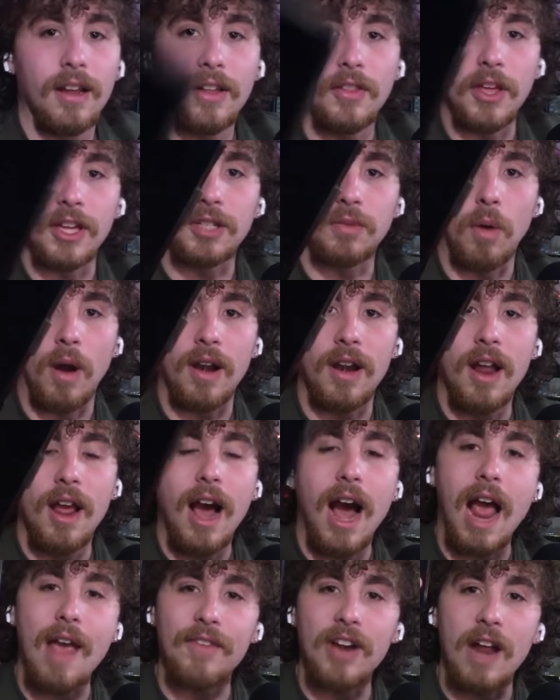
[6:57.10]
This one.
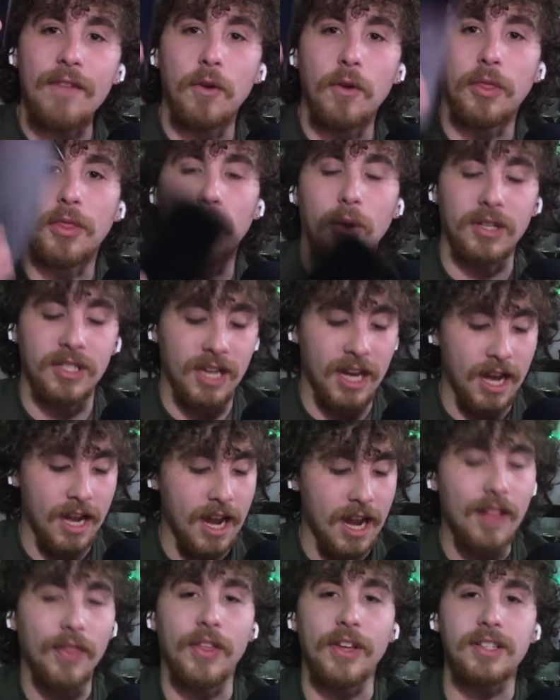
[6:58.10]
I have an iPhone 13.
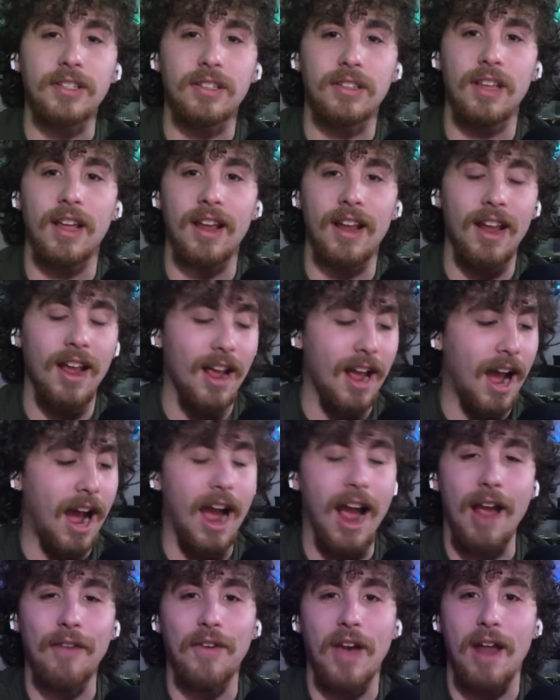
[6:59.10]
This thing,
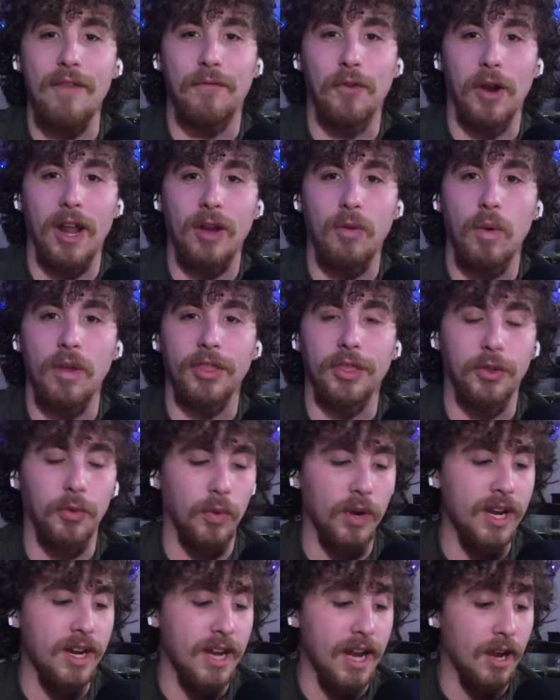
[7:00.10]
I've had for, like, what,
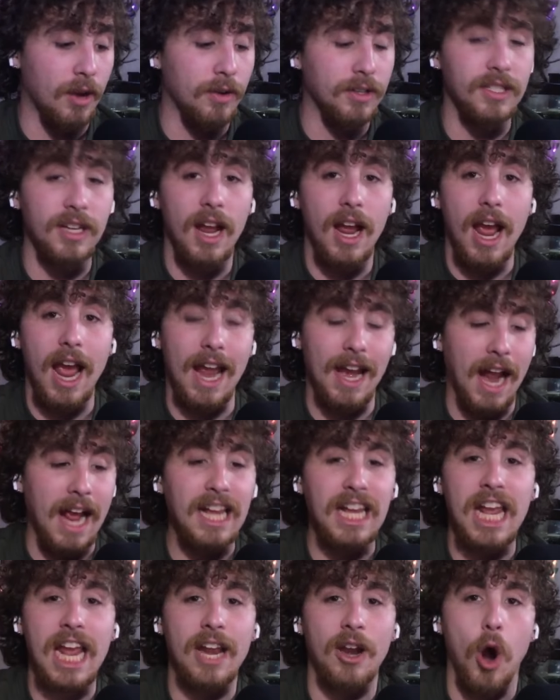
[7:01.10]
3 years? And I
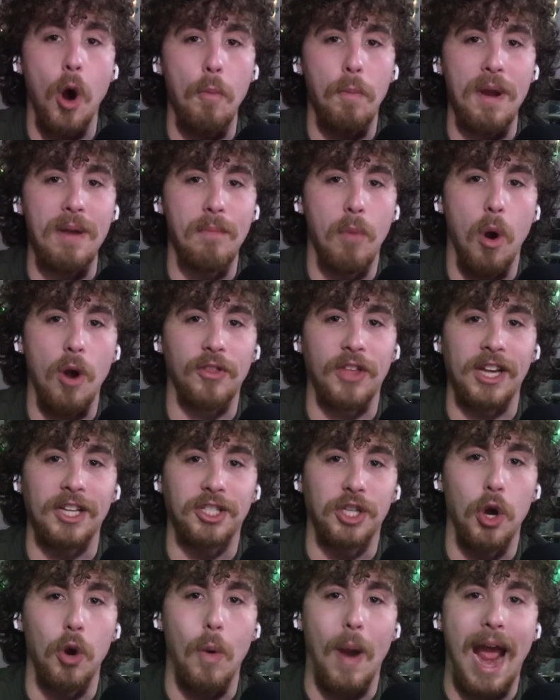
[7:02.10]
can't open more than
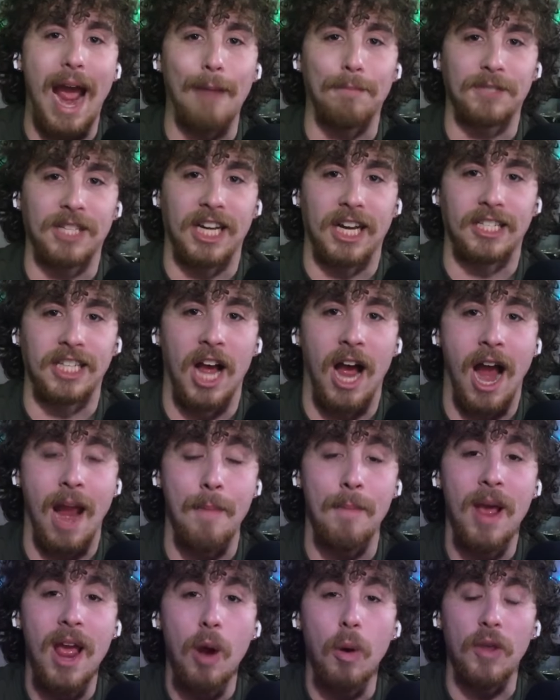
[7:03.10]
2 apps at a
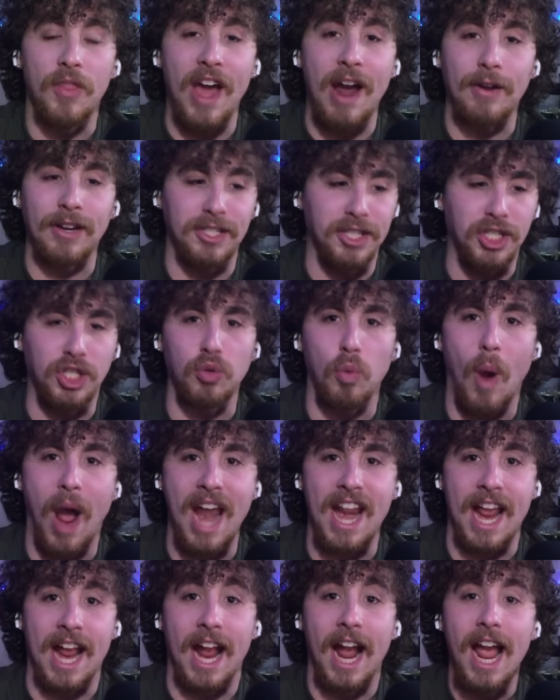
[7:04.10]
time without it
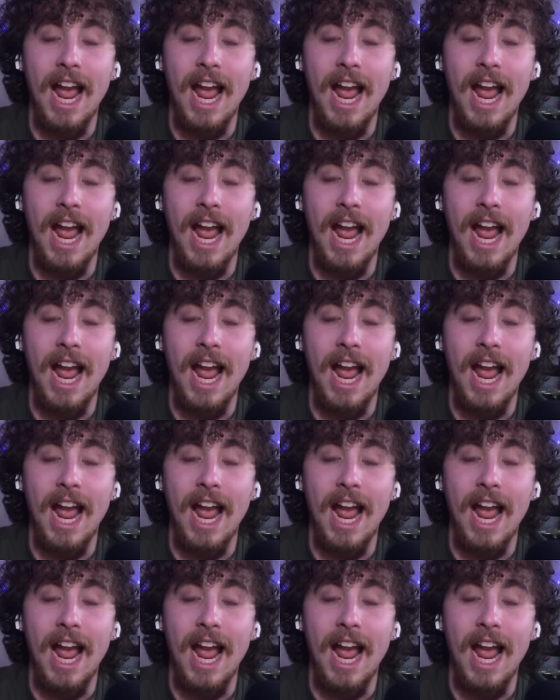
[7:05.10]
sweating!